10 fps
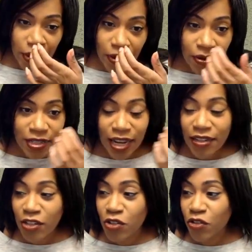a log
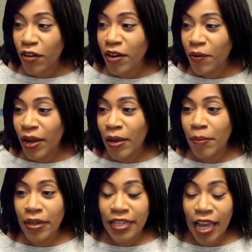down and straight away a
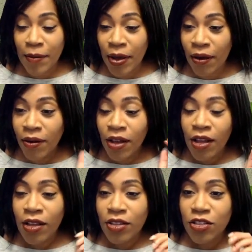bunny came out.
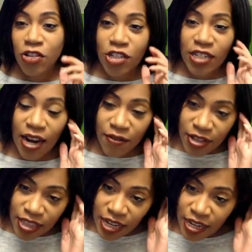So just
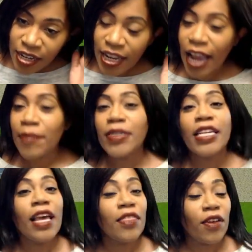everything came
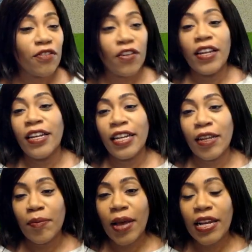together
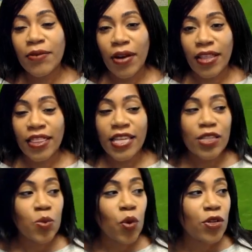finally. But anyway,
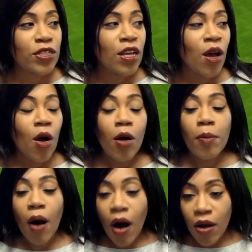this was
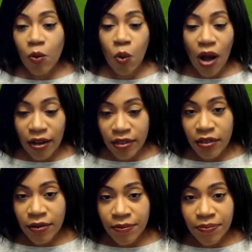part
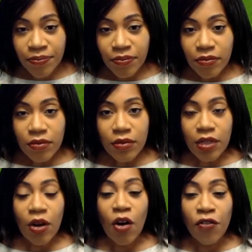1
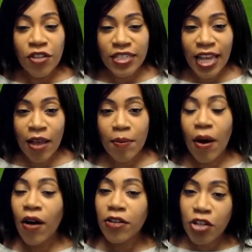of the set.
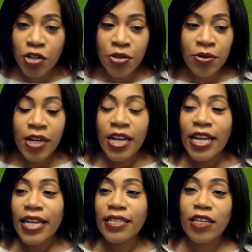Part 2
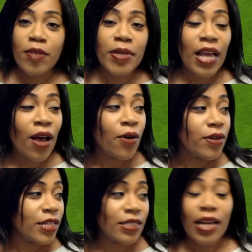is going to be
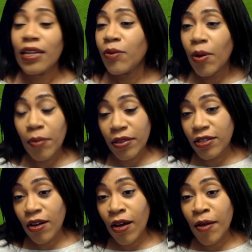out in exactly 1 month's
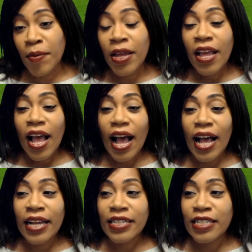time,
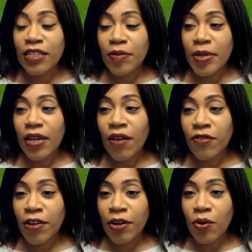and it's going to be
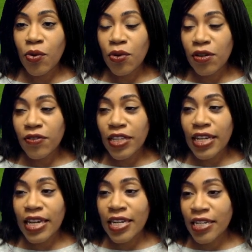covering all of the
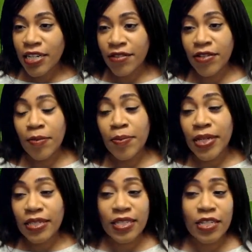interior
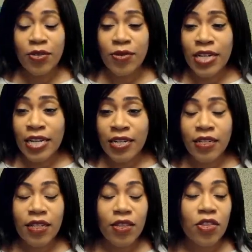bits that you
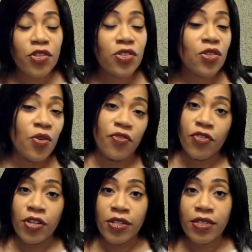need: the
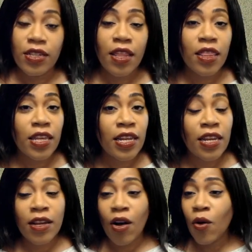sofas,
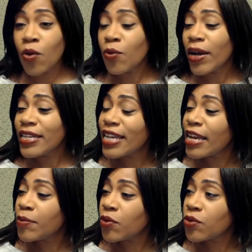the hallway
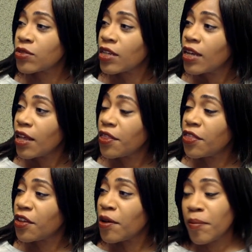tables,
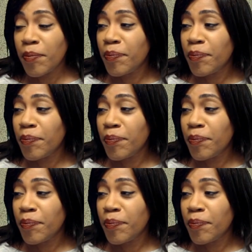the